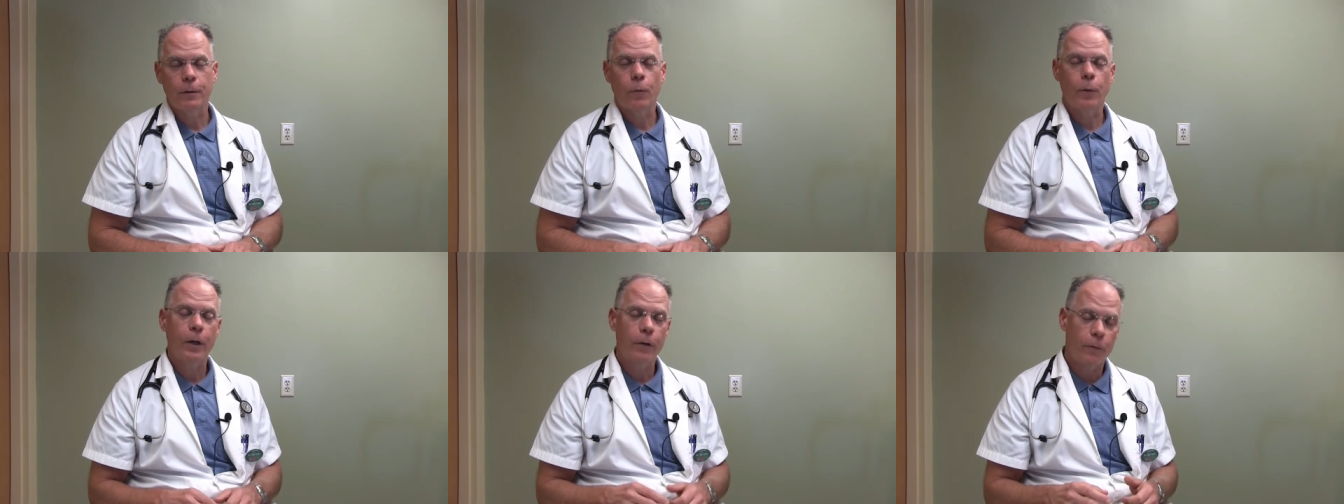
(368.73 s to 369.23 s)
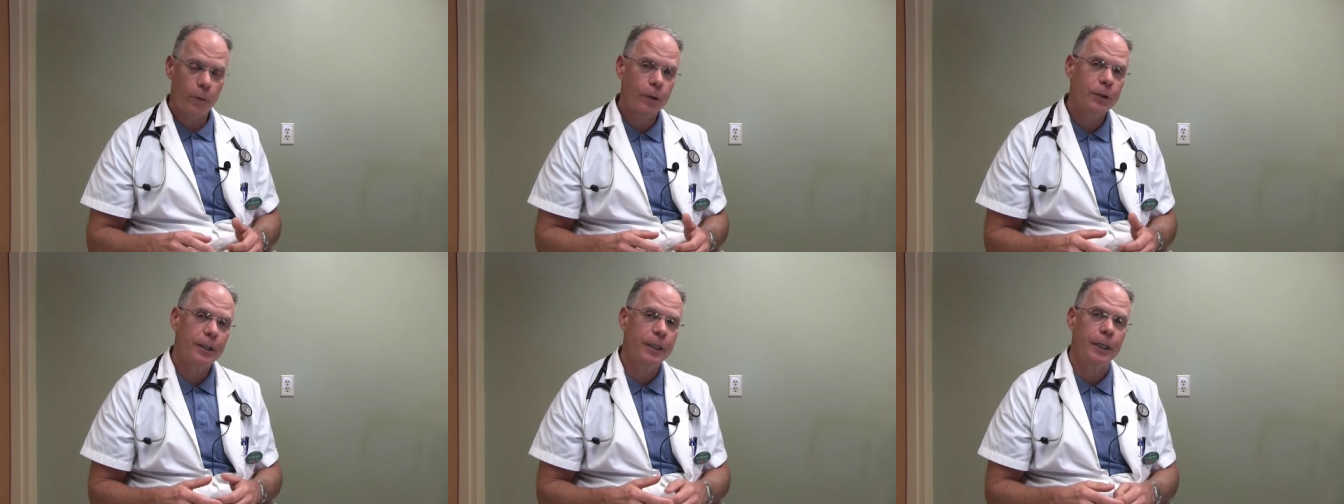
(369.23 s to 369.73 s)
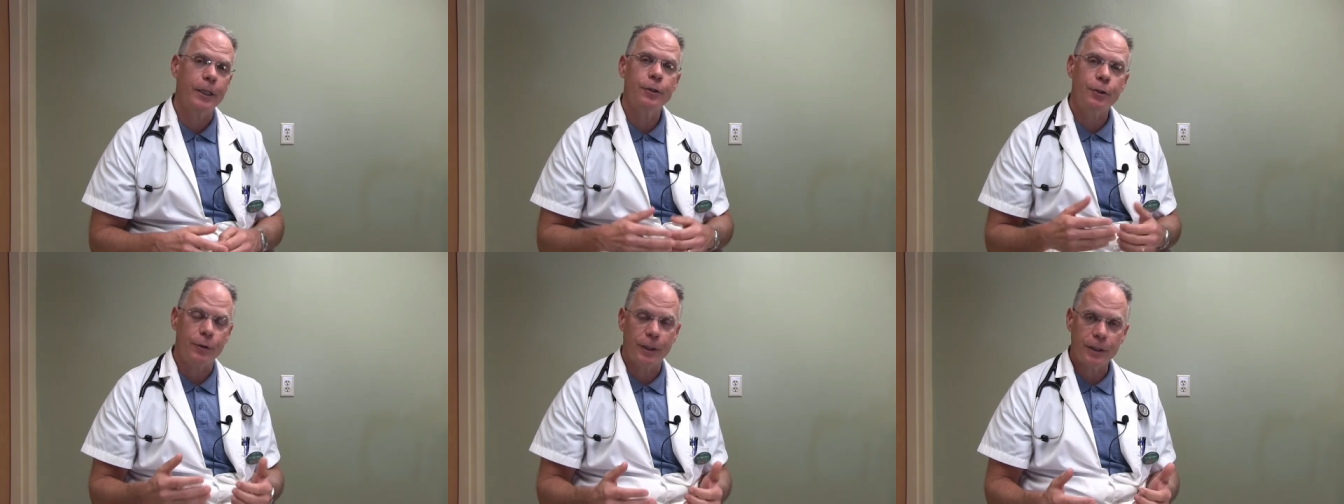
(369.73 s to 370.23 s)
Well, the first thing
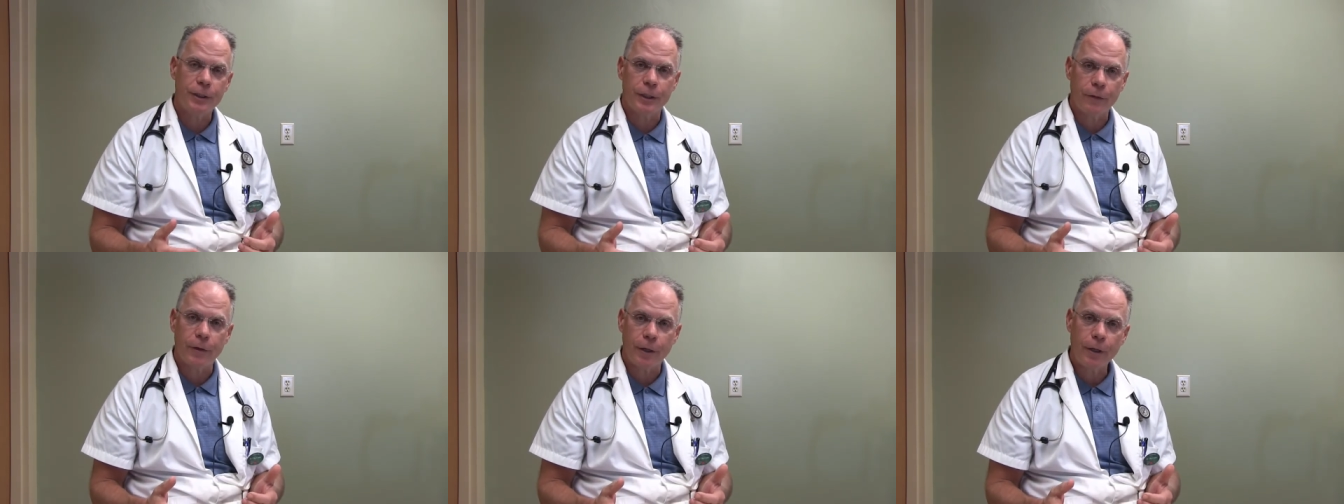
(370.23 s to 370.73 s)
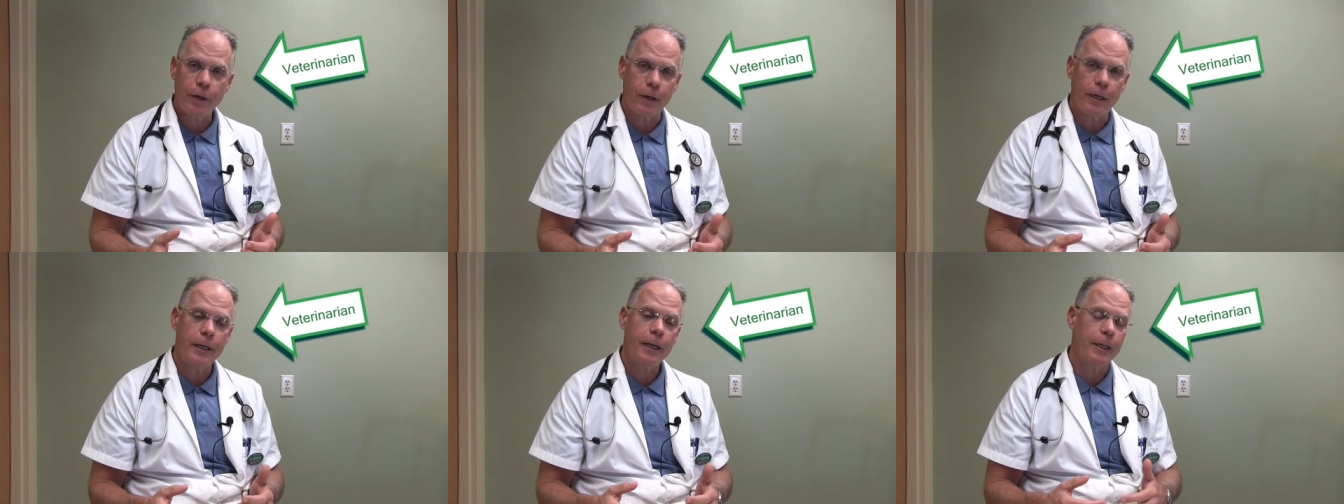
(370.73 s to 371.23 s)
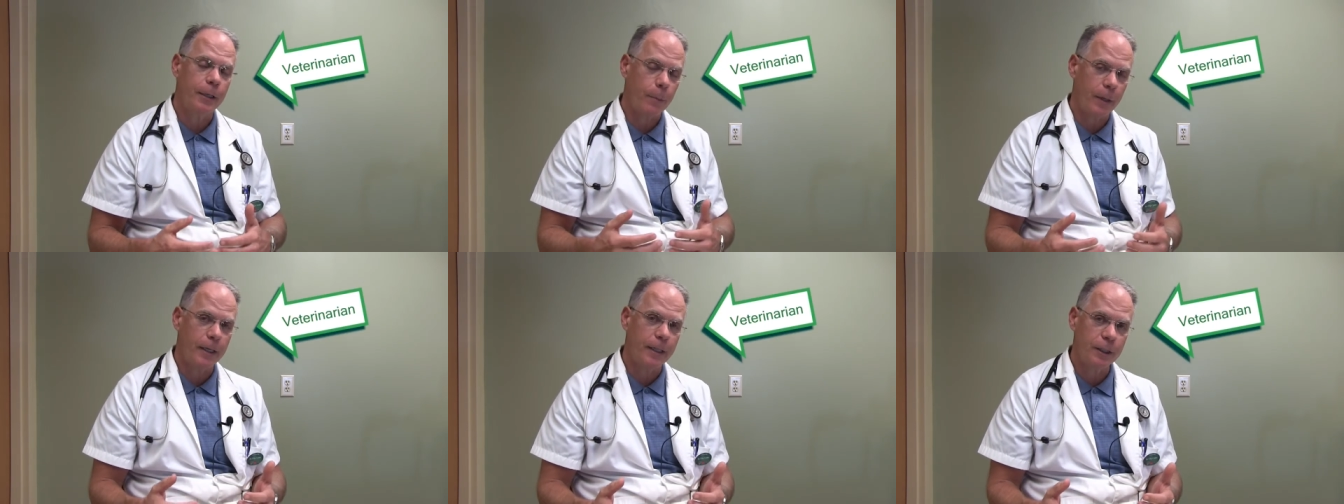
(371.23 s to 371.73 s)
is you need to see a veterinarian and the
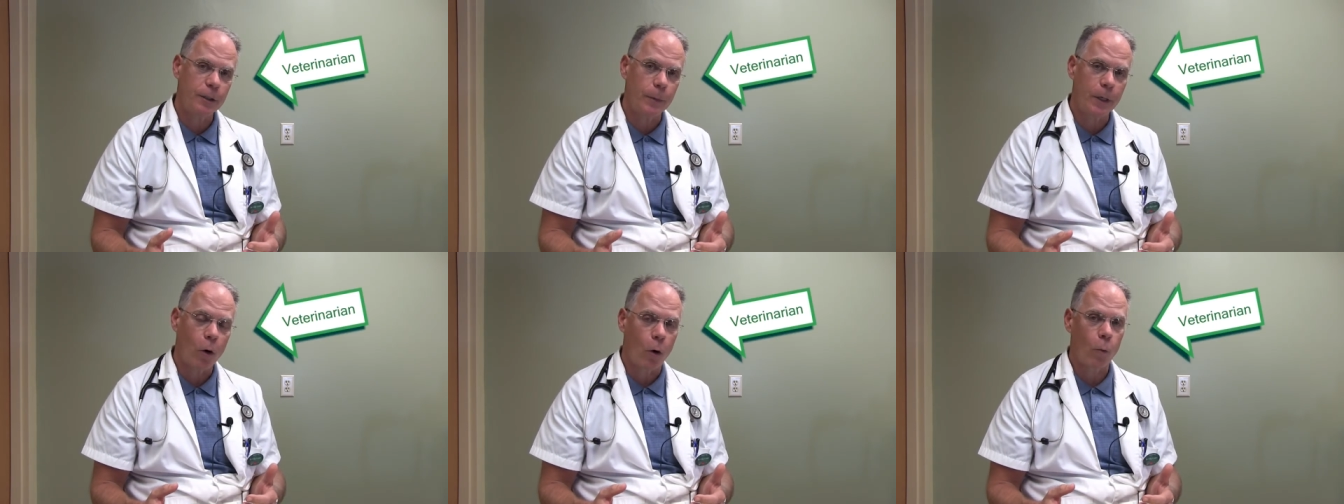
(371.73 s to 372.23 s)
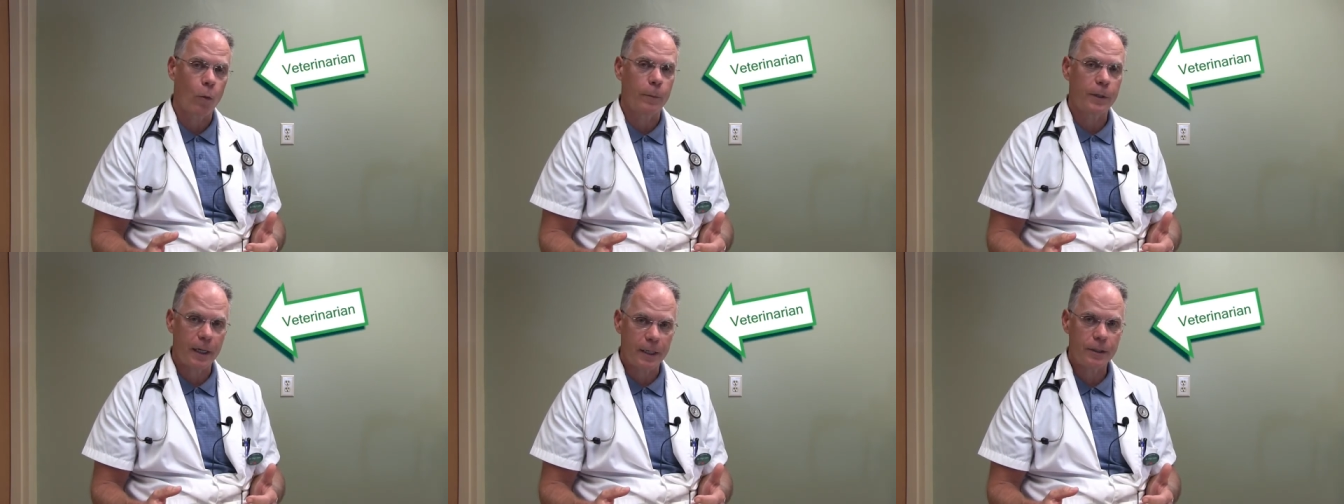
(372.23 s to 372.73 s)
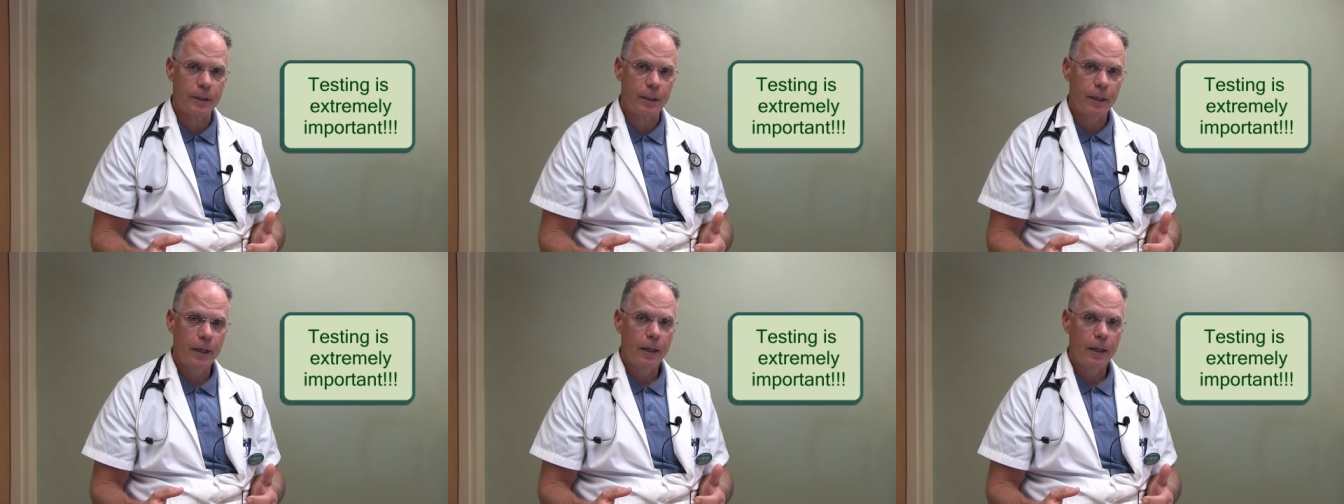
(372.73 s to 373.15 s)
pet needs to be heartworm tested.